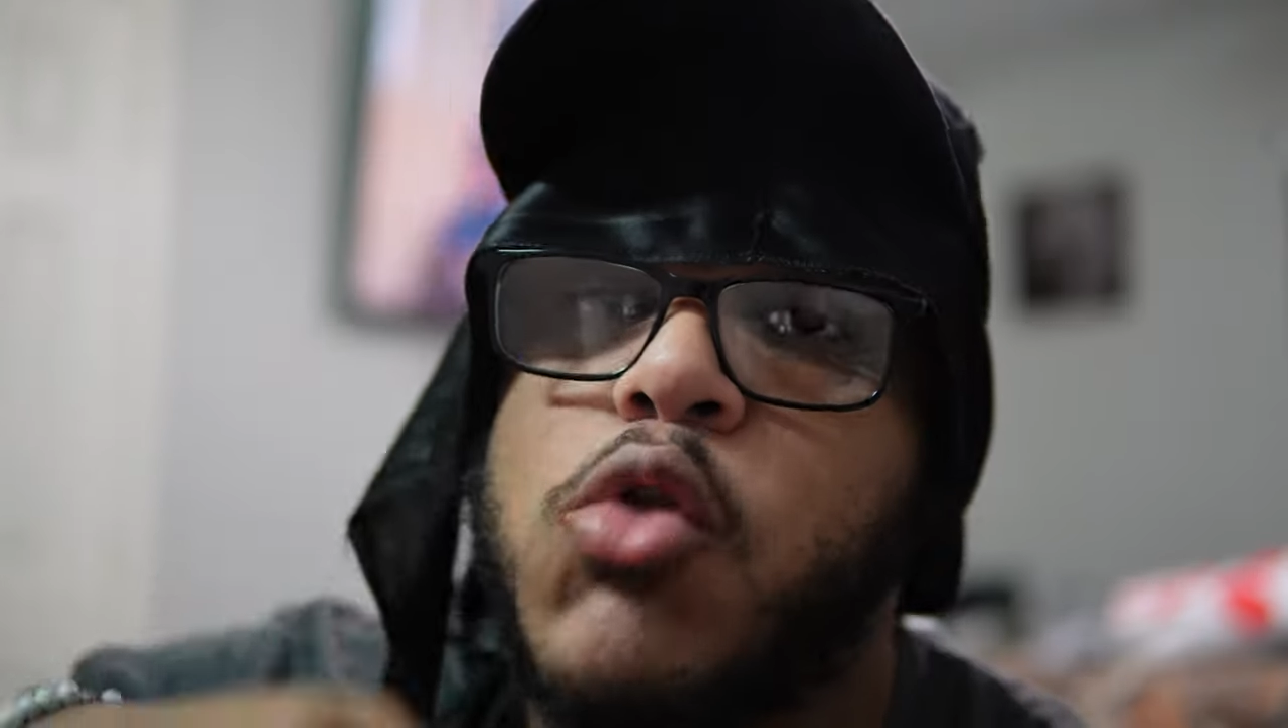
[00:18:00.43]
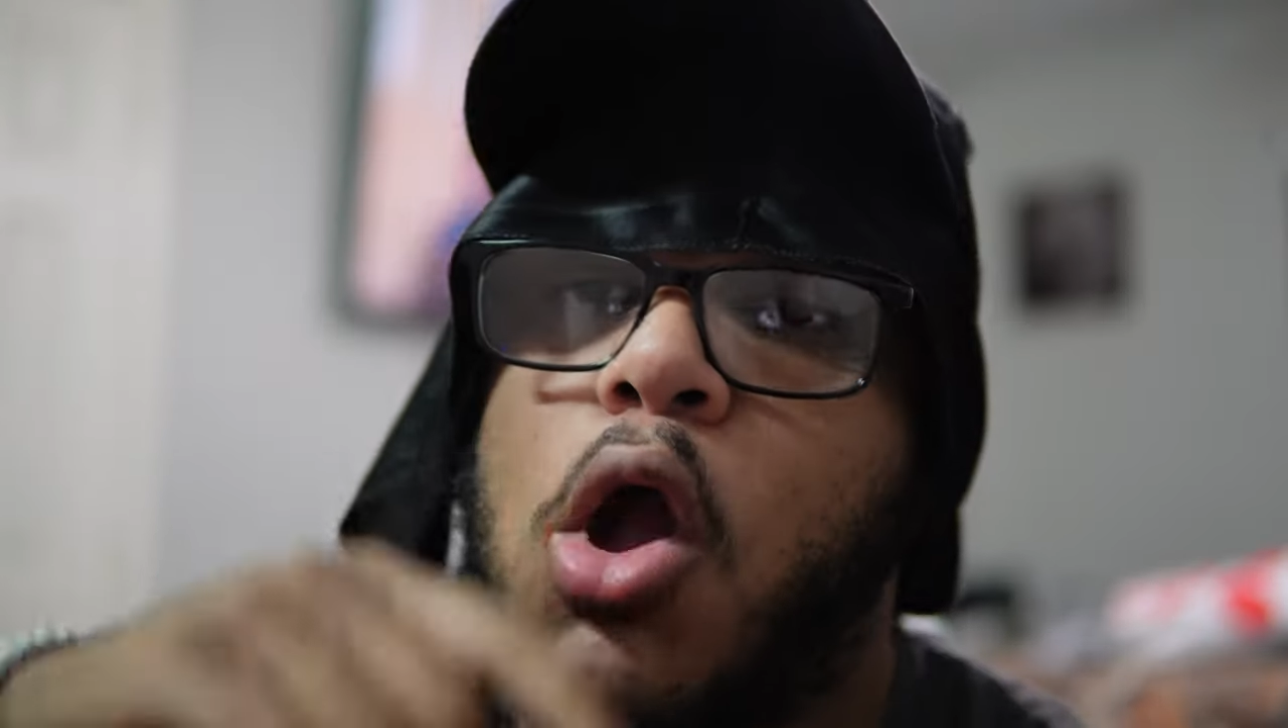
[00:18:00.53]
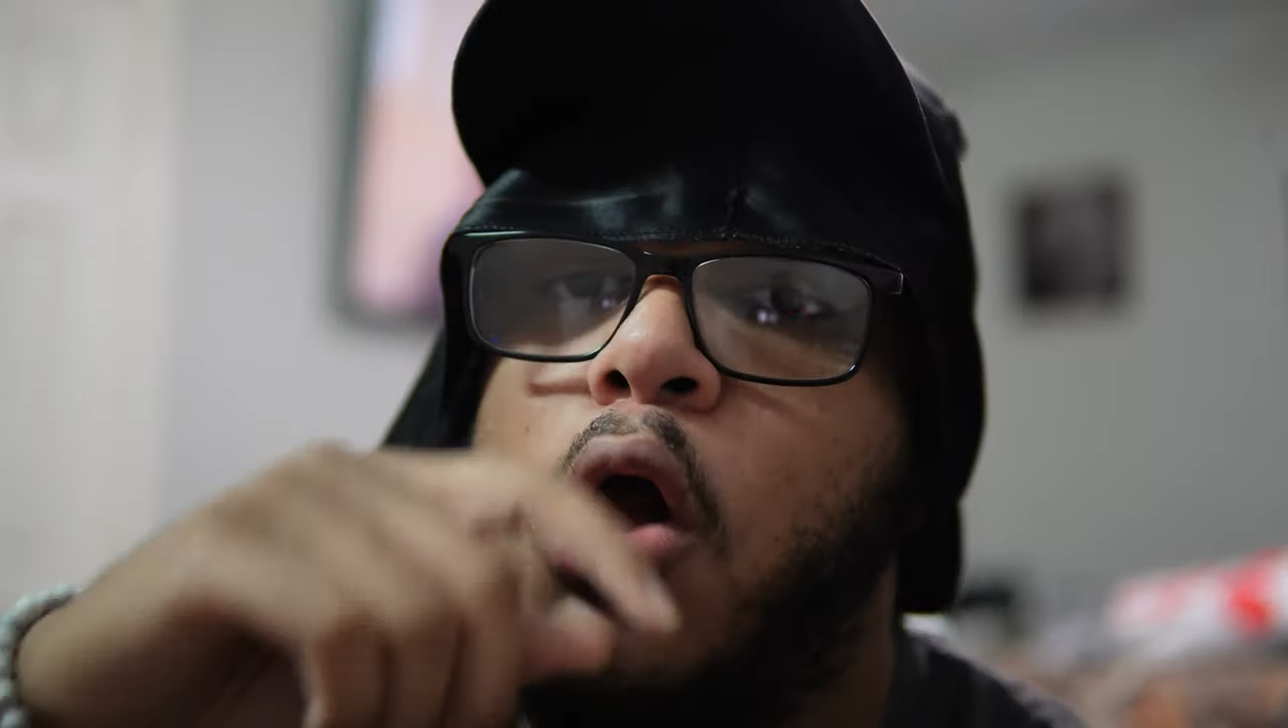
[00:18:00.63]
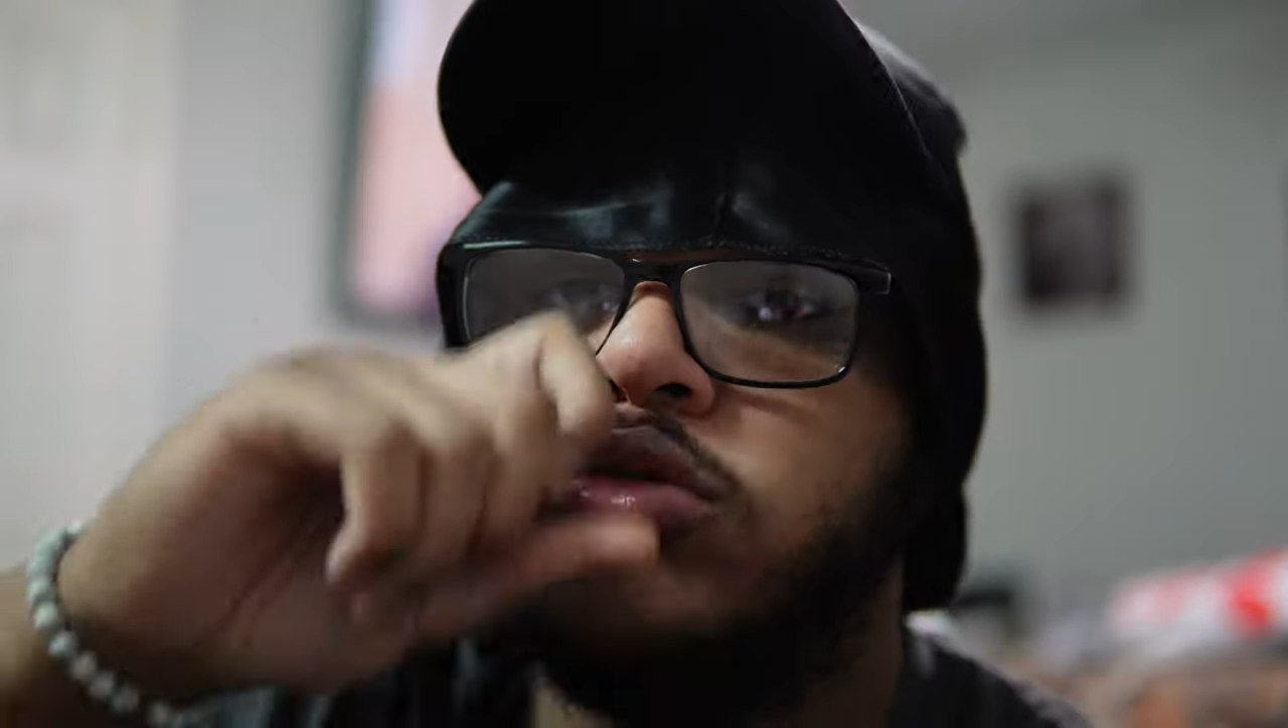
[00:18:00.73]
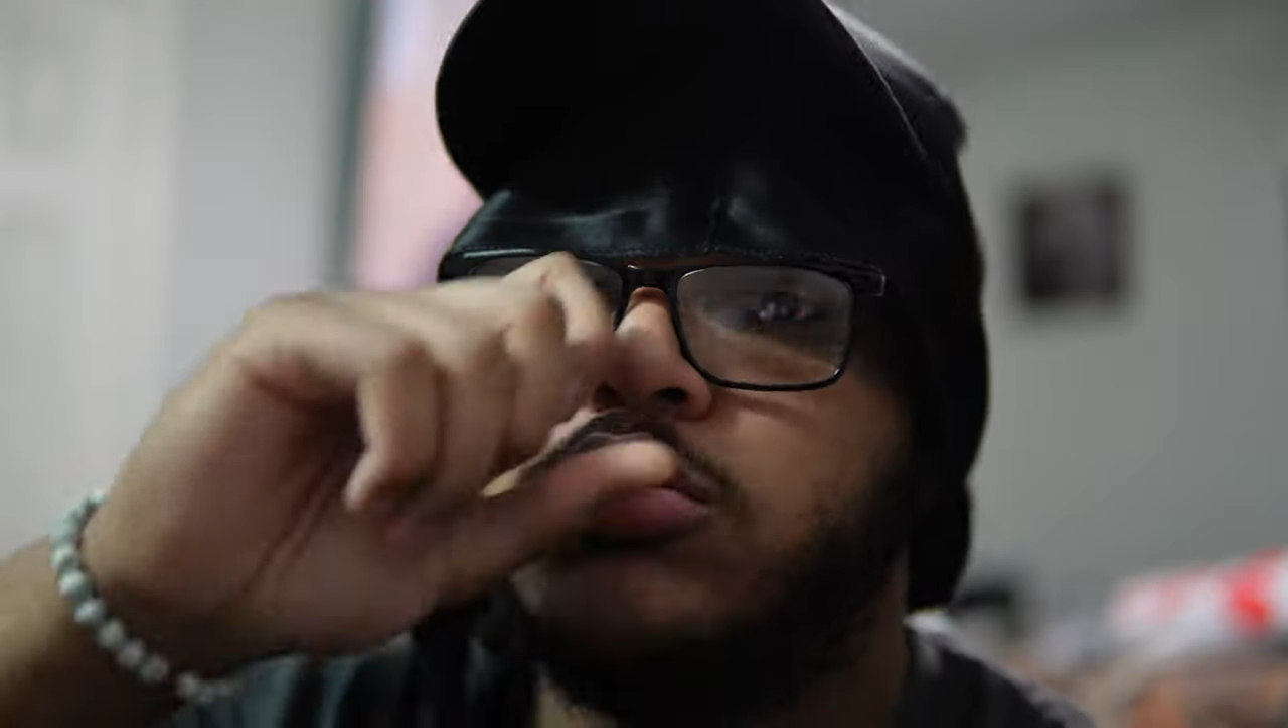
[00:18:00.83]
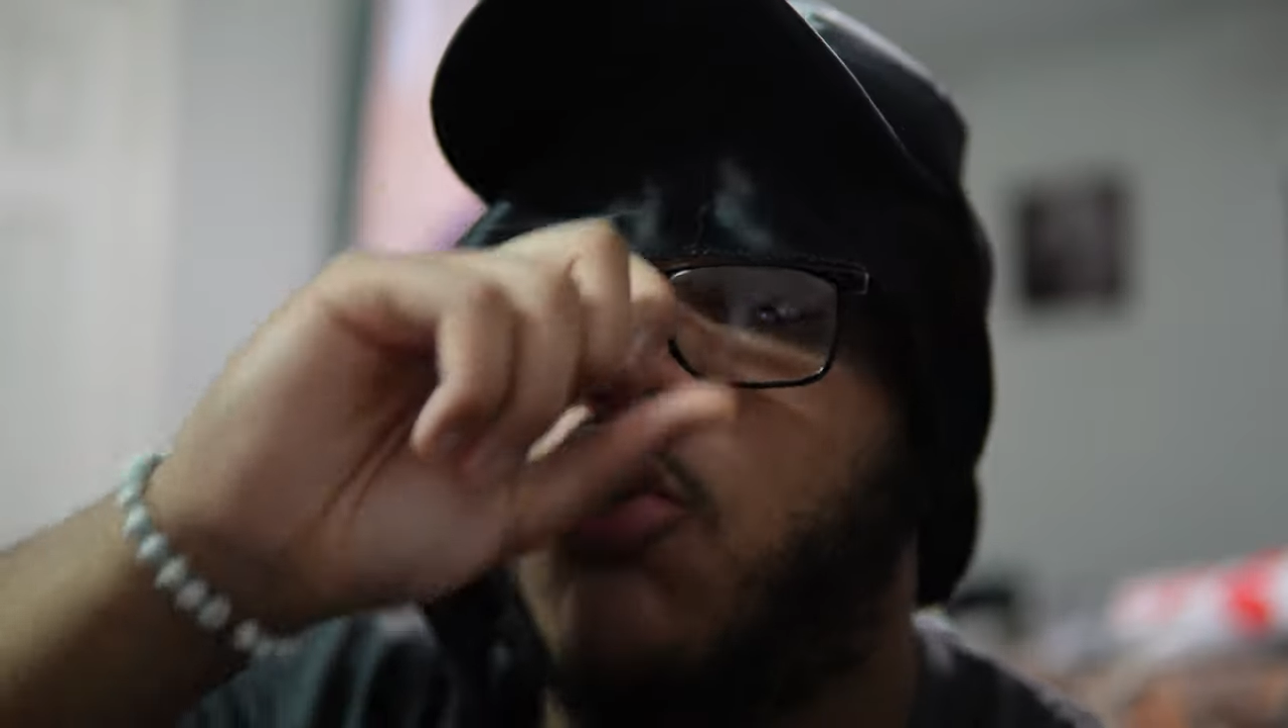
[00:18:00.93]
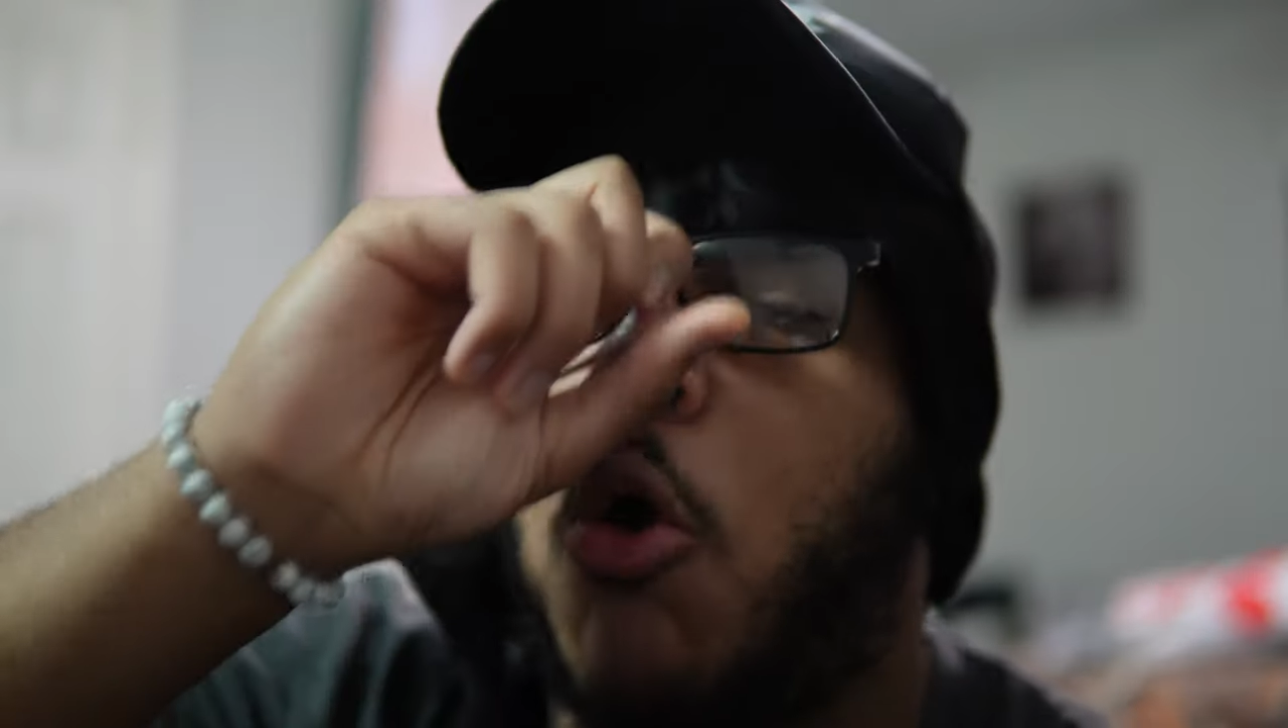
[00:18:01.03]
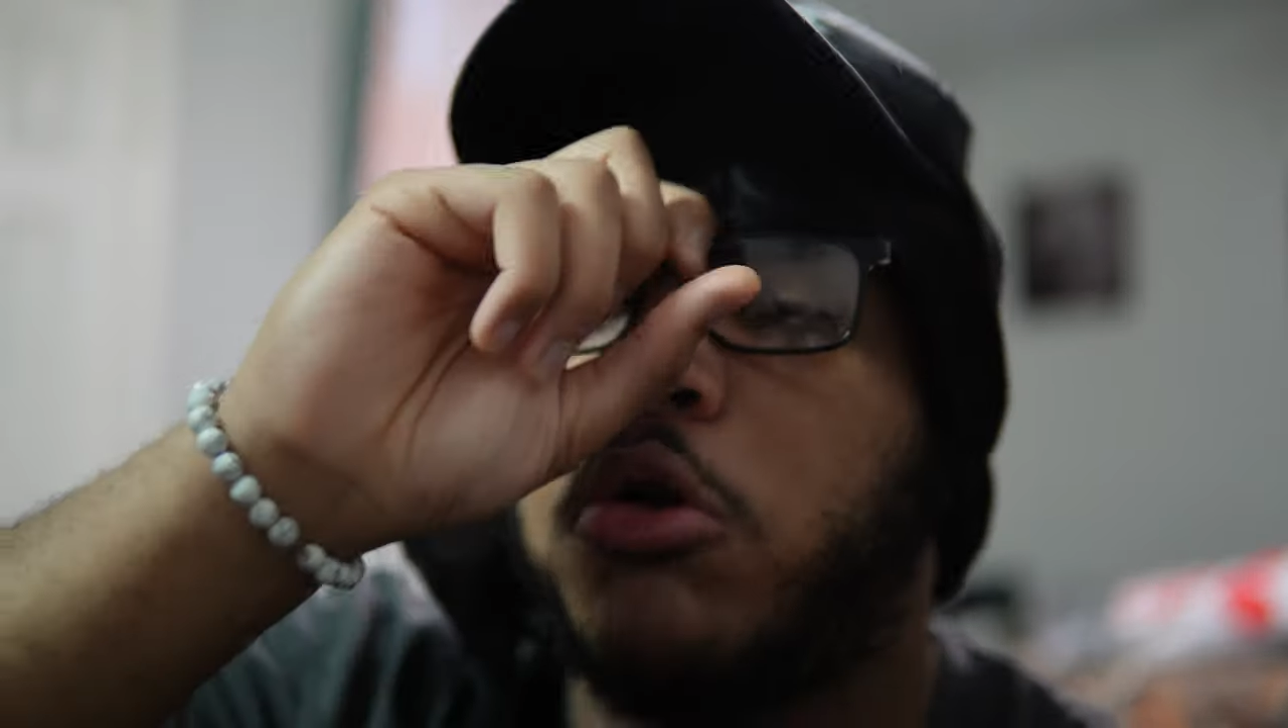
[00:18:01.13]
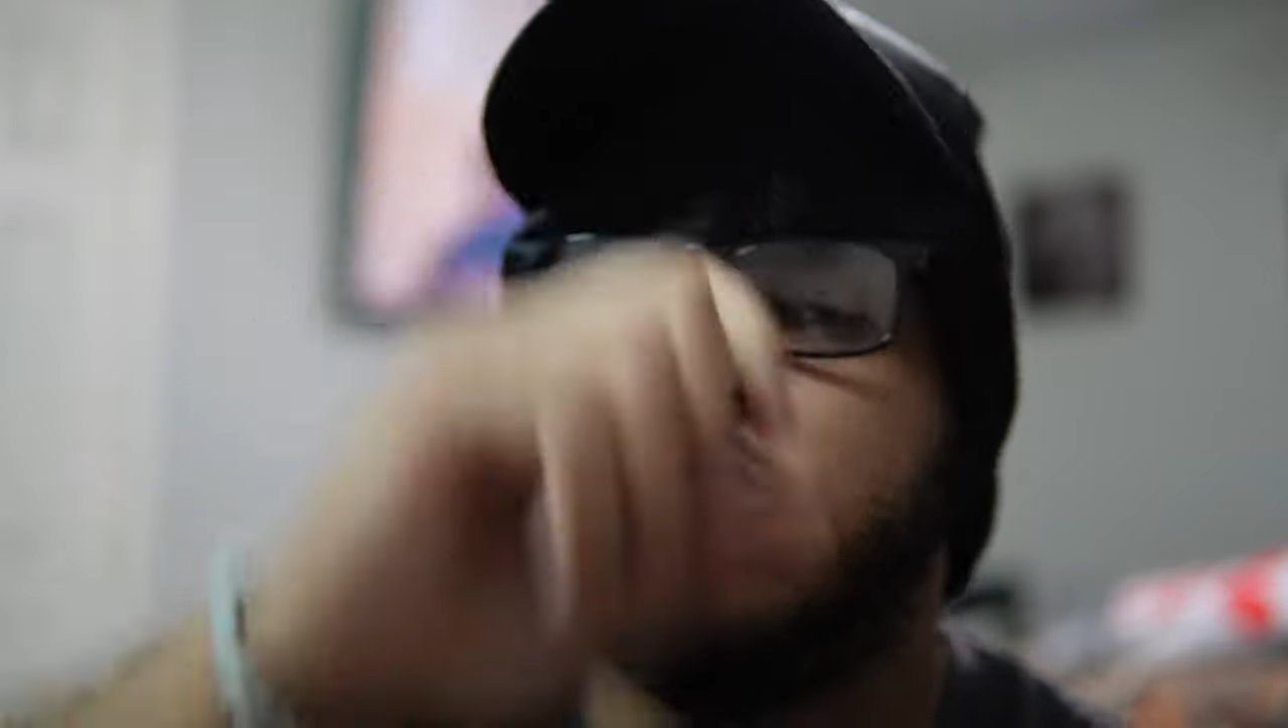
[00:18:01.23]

way too